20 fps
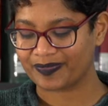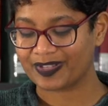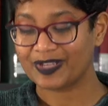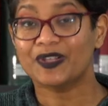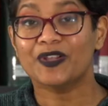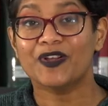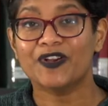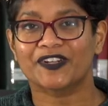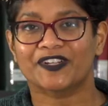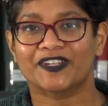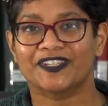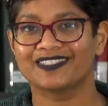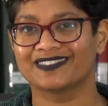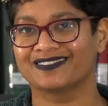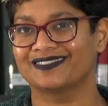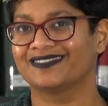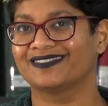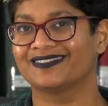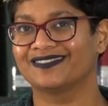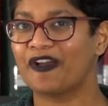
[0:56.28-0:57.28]
"Look,
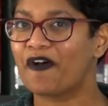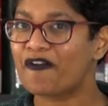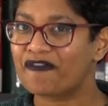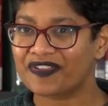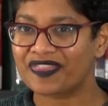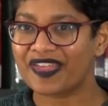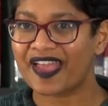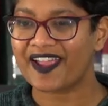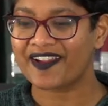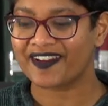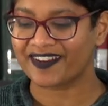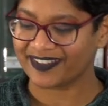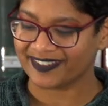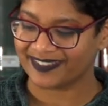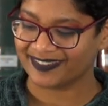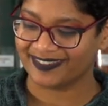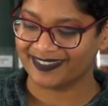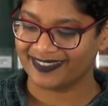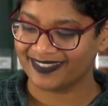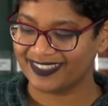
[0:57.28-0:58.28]
over
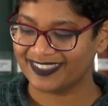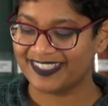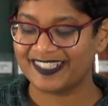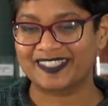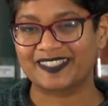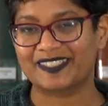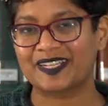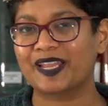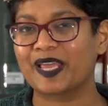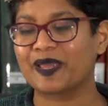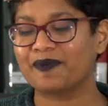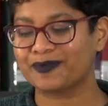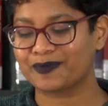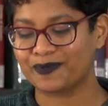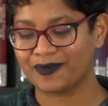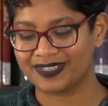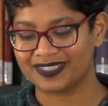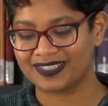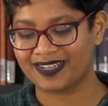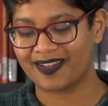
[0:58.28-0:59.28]
there," she exclaimed
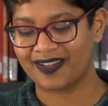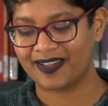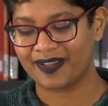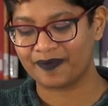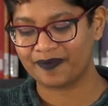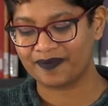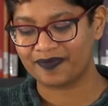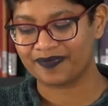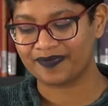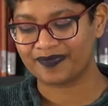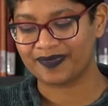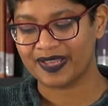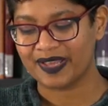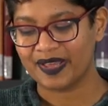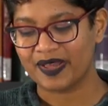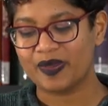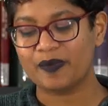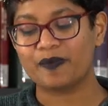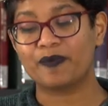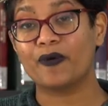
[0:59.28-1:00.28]
one time,
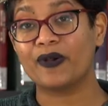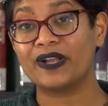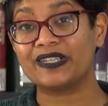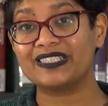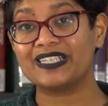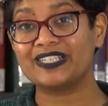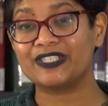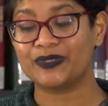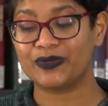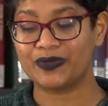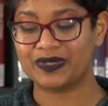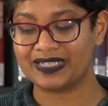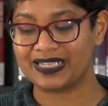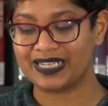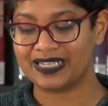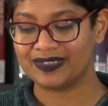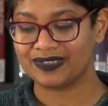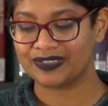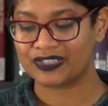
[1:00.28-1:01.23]
pointing to a needle